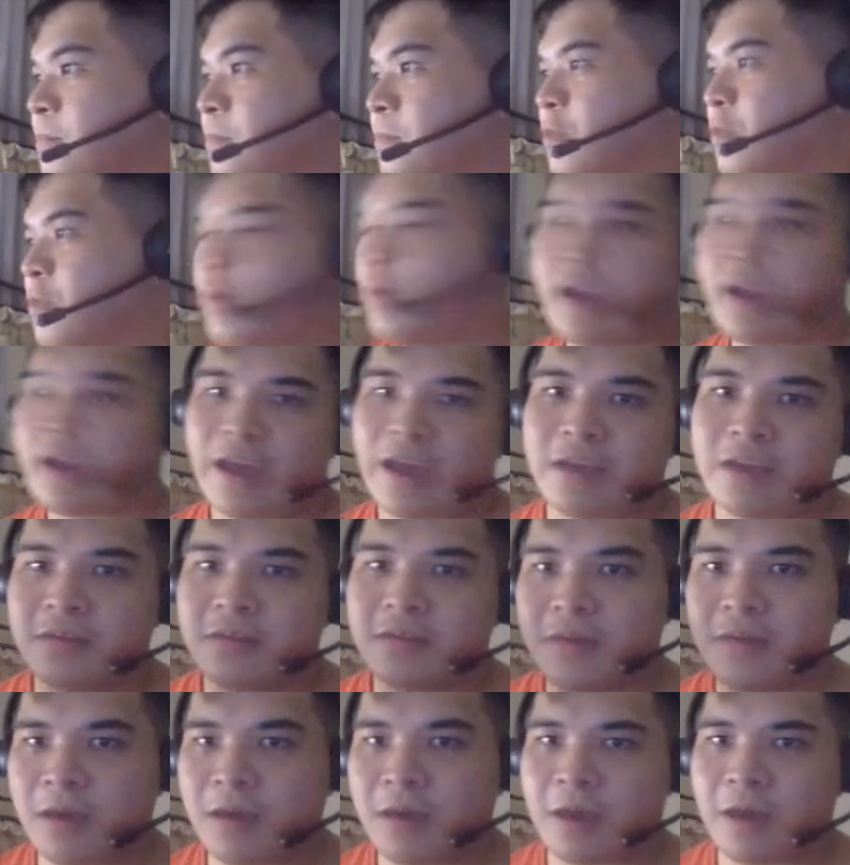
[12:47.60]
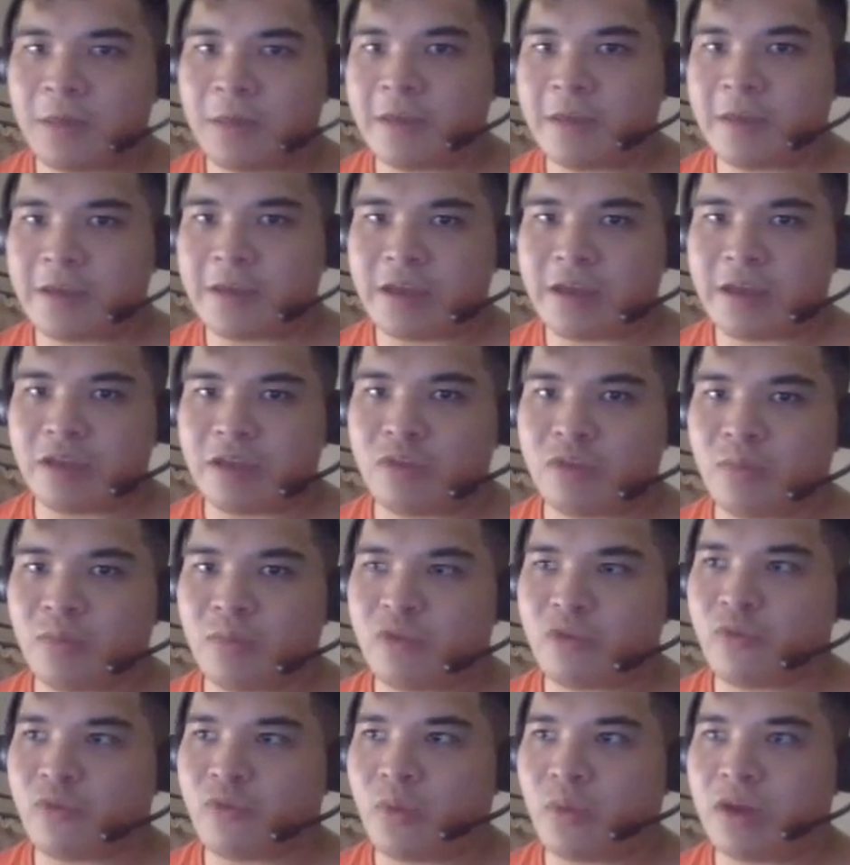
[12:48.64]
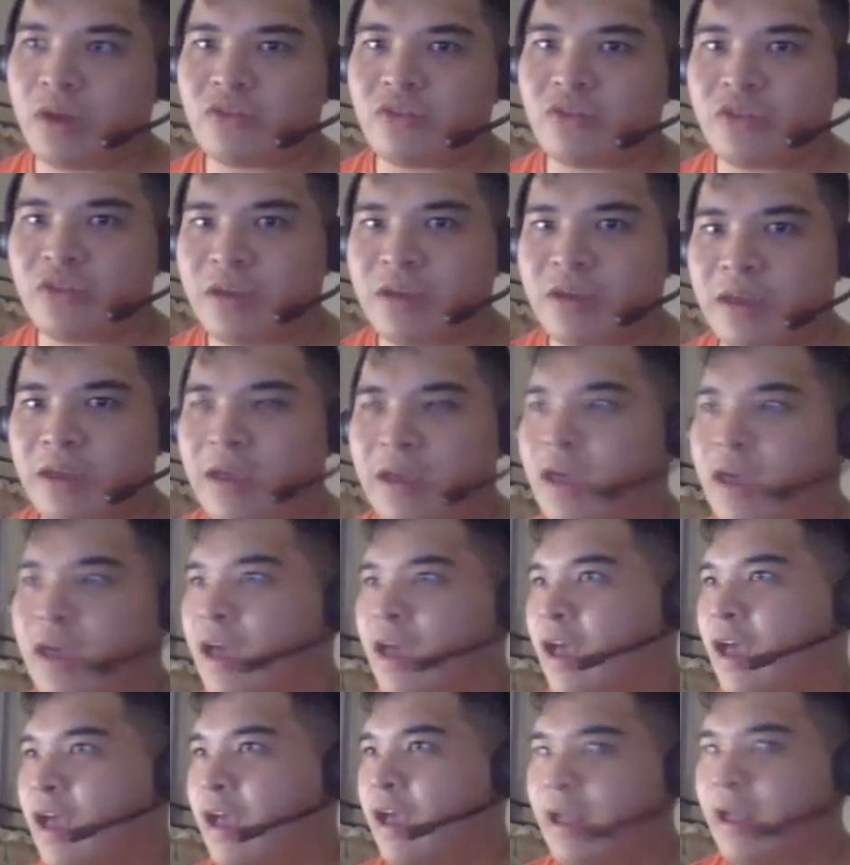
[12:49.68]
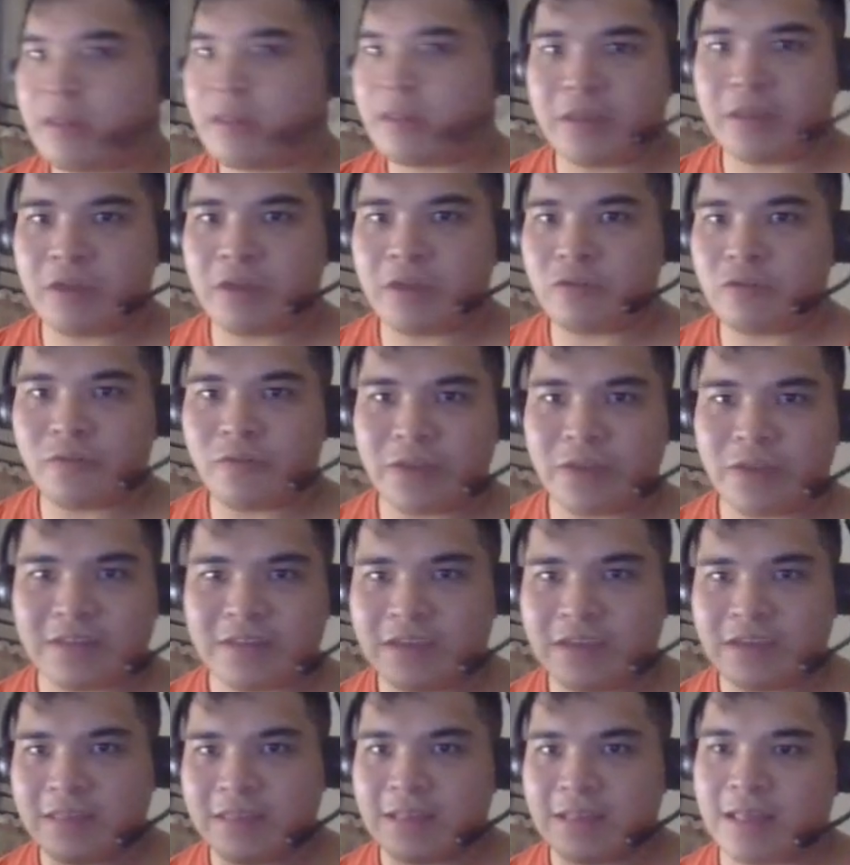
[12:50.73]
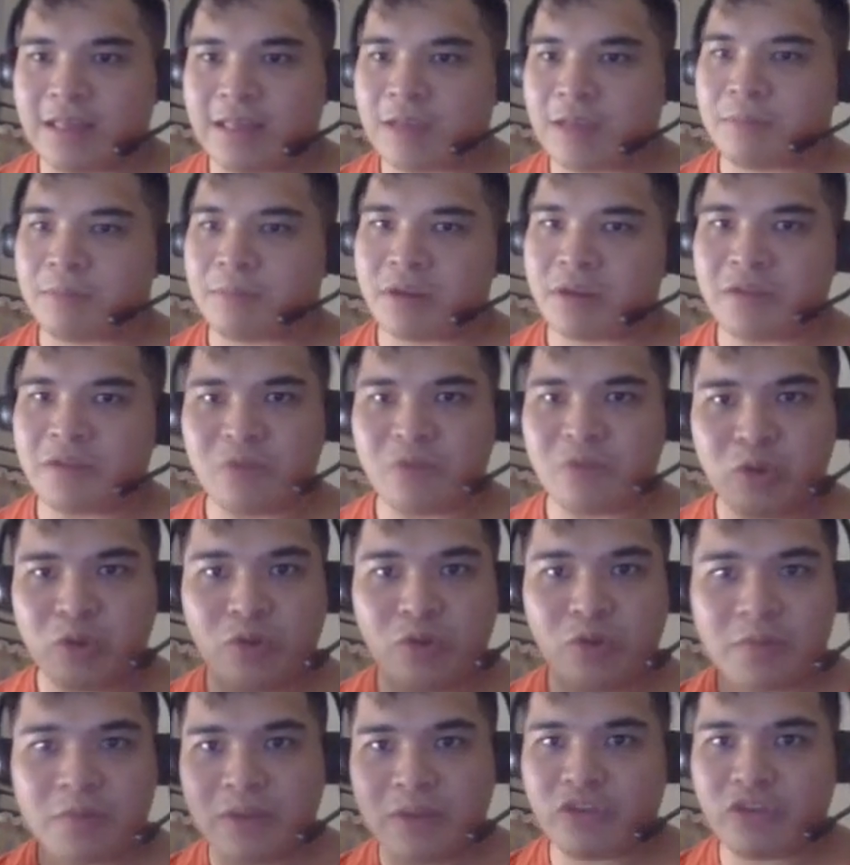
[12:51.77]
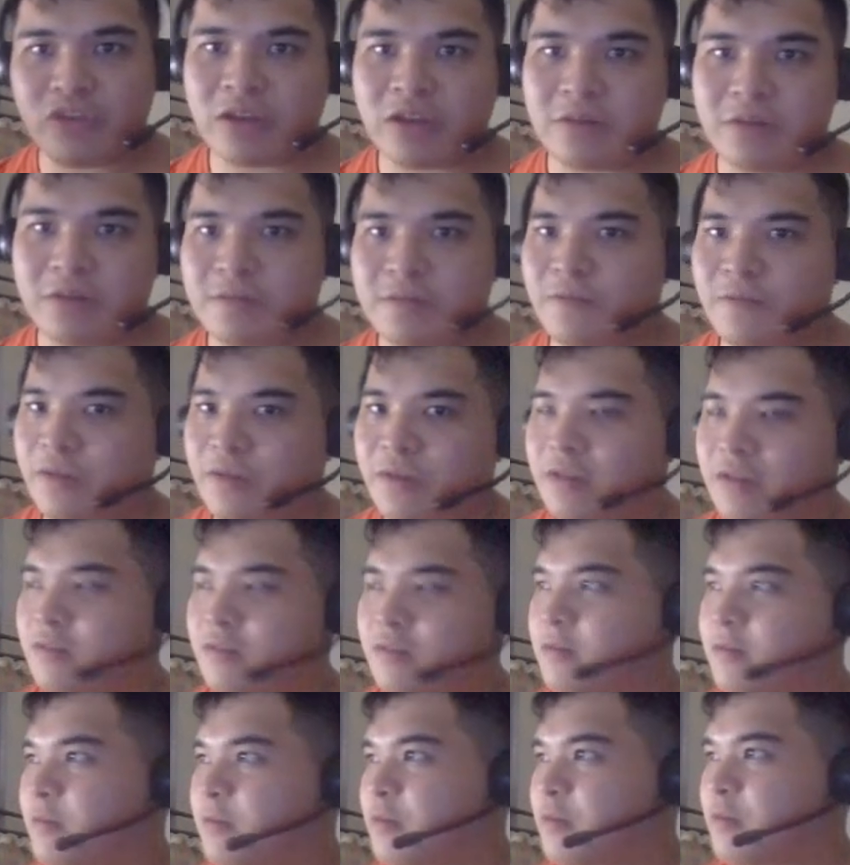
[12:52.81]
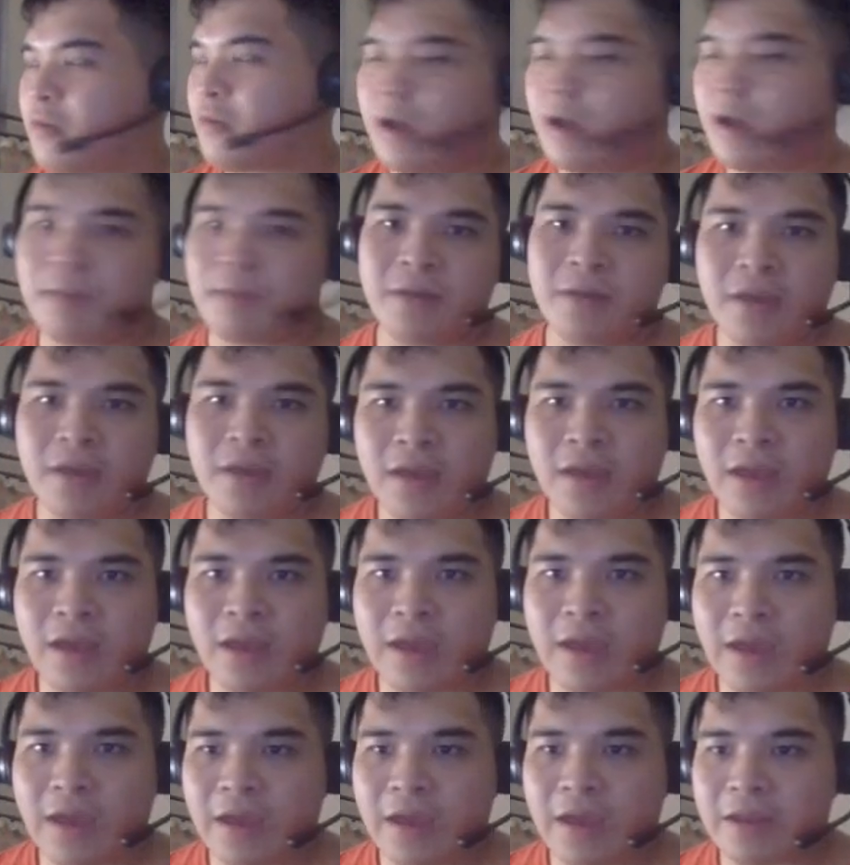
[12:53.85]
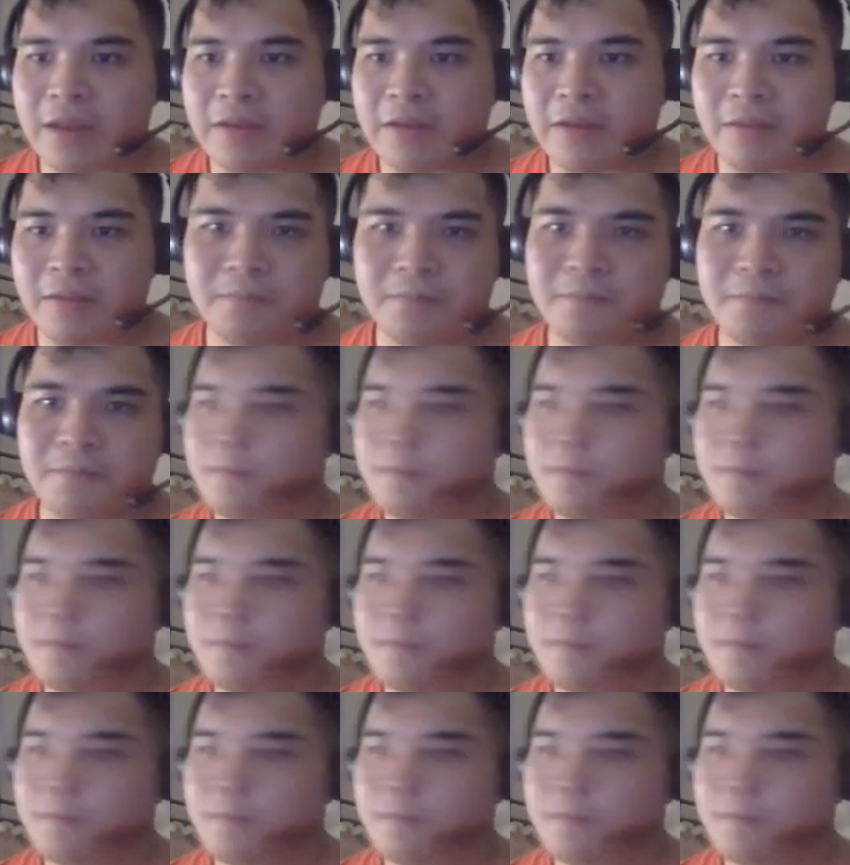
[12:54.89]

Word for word: So anyway guys, uh, thank you guys so much for watching, and uh, don't forget to hit that like button if you're new to my channel, don't forget to subscribe, and